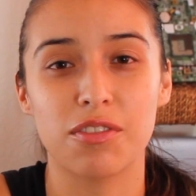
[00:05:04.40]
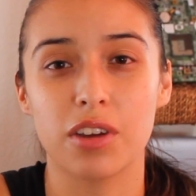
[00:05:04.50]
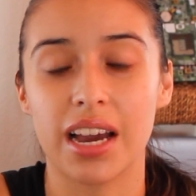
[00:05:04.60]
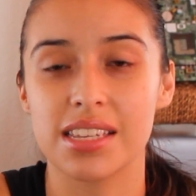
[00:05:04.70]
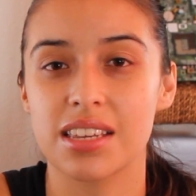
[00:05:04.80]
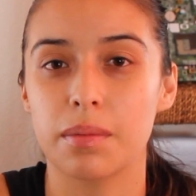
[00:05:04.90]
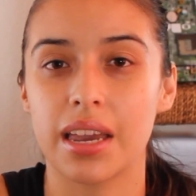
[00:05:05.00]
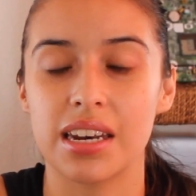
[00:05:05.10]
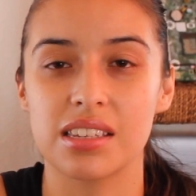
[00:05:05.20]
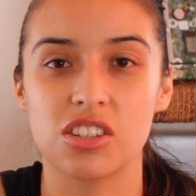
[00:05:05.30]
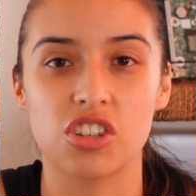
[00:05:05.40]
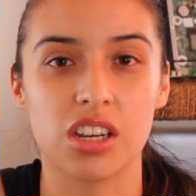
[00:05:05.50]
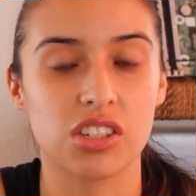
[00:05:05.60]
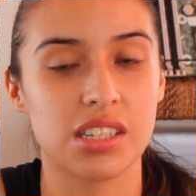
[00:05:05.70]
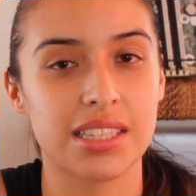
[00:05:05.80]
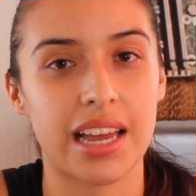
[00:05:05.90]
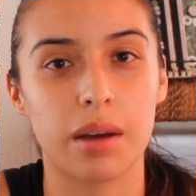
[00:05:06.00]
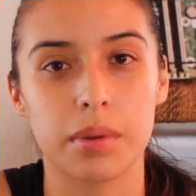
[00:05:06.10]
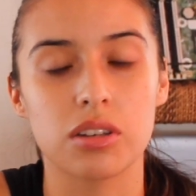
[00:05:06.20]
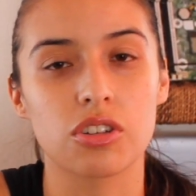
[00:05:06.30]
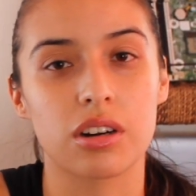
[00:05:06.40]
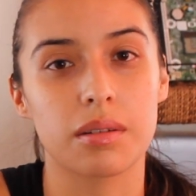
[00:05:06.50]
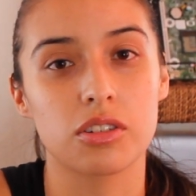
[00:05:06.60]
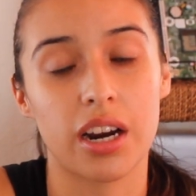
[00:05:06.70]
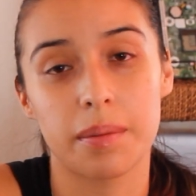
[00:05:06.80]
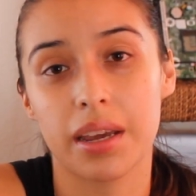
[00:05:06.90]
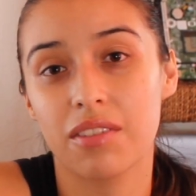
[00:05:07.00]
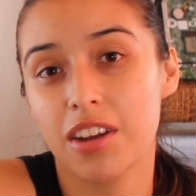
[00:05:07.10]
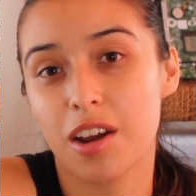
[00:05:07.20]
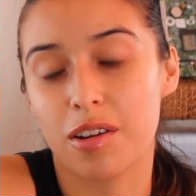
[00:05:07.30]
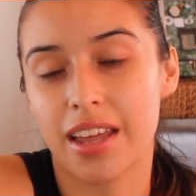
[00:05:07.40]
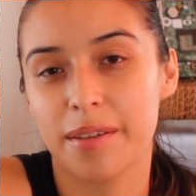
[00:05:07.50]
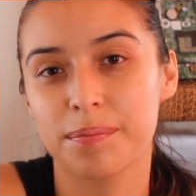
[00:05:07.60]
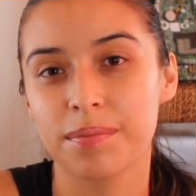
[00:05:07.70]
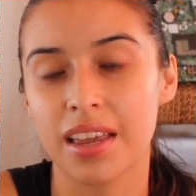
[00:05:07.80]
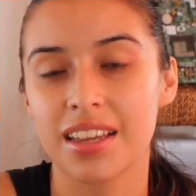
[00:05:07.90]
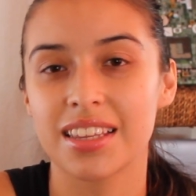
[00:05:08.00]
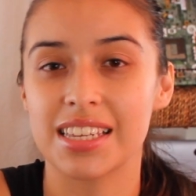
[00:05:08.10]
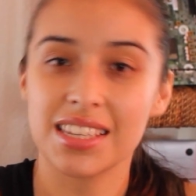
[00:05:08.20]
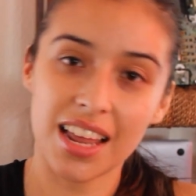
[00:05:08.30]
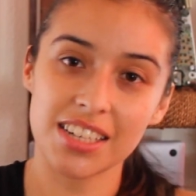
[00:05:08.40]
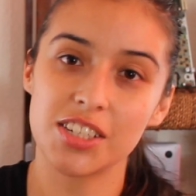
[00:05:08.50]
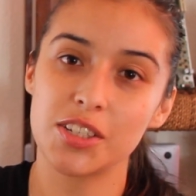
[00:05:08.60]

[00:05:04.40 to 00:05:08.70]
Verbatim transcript: if you guys give me any suggestions, I'll be sure to try to make a video on that. Thanks a lot,